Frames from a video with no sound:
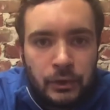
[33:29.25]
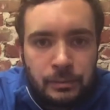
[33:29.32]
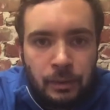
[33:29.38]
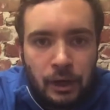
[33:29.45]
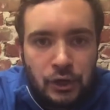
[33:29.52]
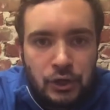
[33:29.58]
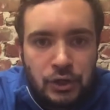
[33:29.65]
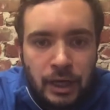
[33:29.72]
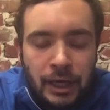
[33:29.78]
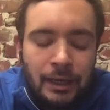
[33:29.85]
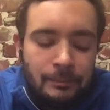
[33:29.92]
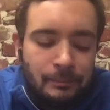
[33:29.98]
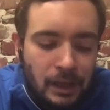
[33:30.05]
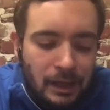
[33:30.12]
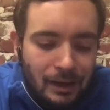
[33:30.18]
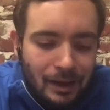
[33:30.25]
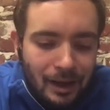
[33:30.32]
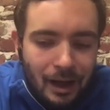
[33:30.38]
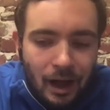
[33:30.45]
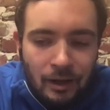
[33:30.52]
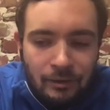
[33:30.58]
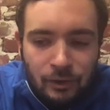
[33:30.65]
It was punishing, and
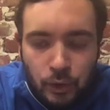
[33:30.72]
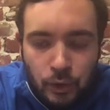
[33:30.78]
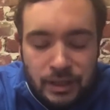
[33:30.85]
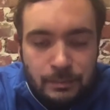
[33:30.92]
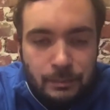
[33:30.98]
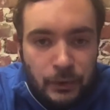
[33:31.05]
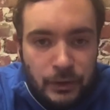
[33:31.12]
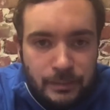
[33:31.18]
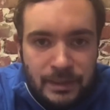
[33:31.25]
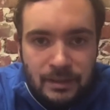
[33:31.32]
of course most